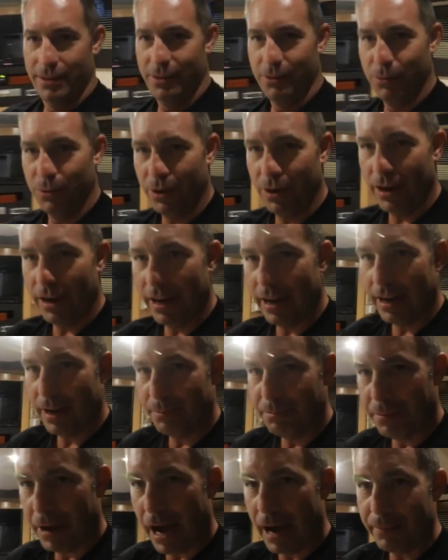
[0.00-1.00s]
We're uh,
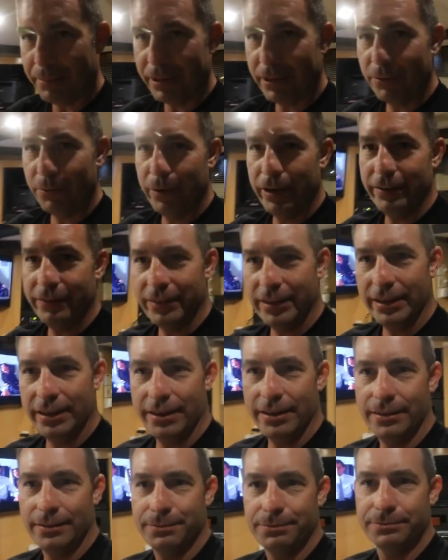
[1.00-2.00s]
bobbing and weaving
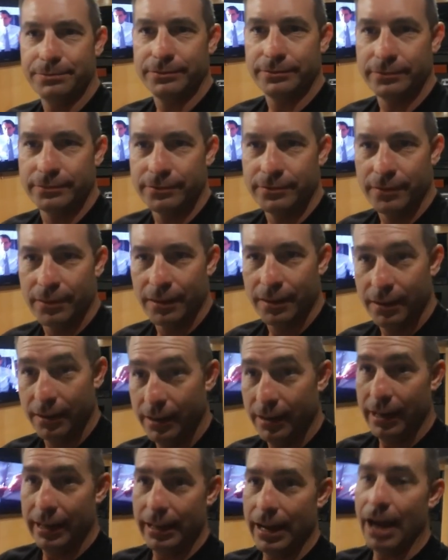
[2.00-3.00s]
here,
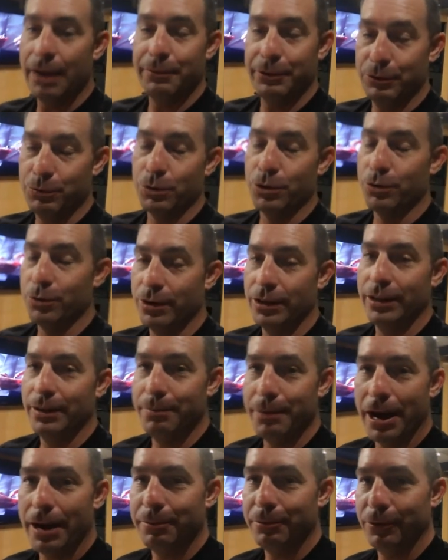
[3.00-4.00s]
and I mean we're really
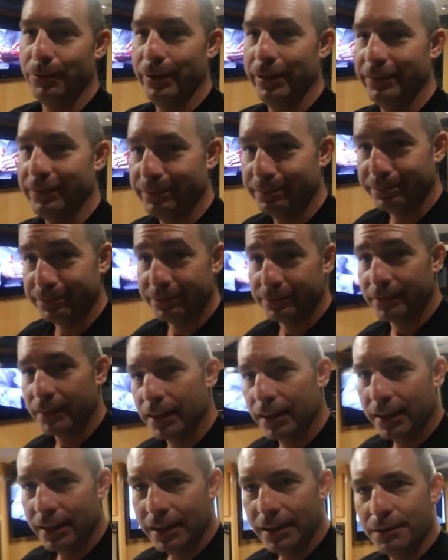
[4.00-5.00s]
bobbing and
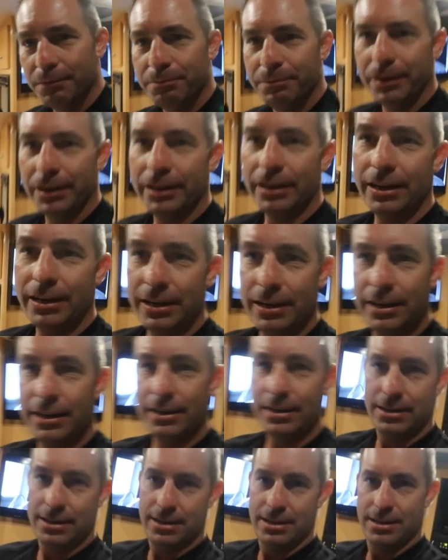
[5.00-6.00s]
weaving. But uh,
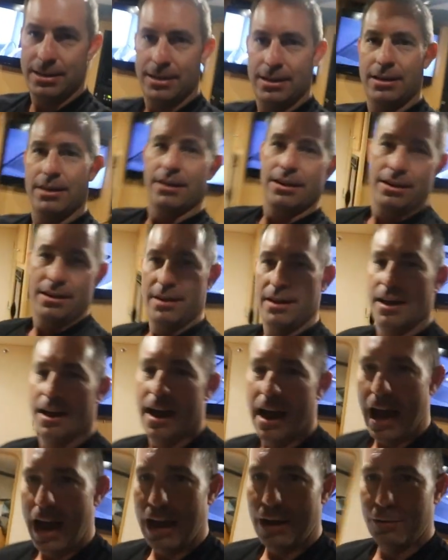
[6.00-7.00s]

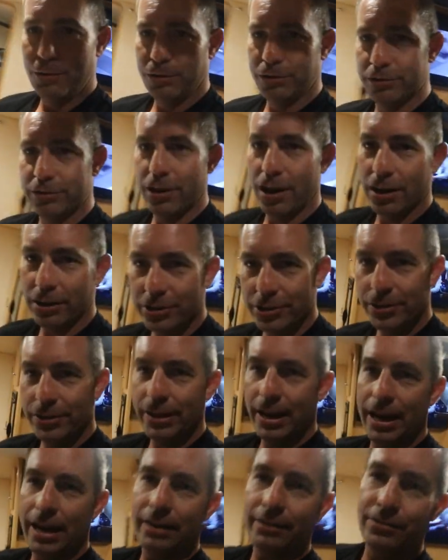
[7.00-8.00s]
I will talk to you
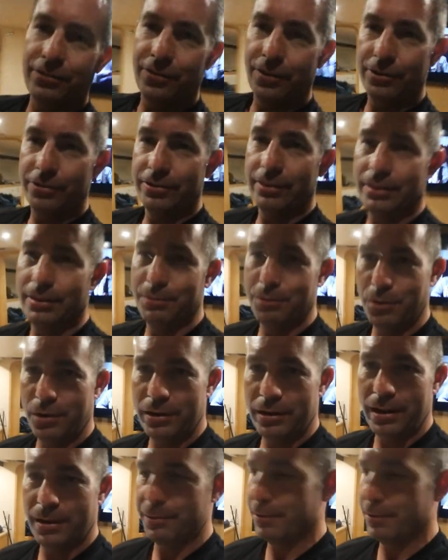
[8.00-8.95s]
guys first thing in the morning. I'm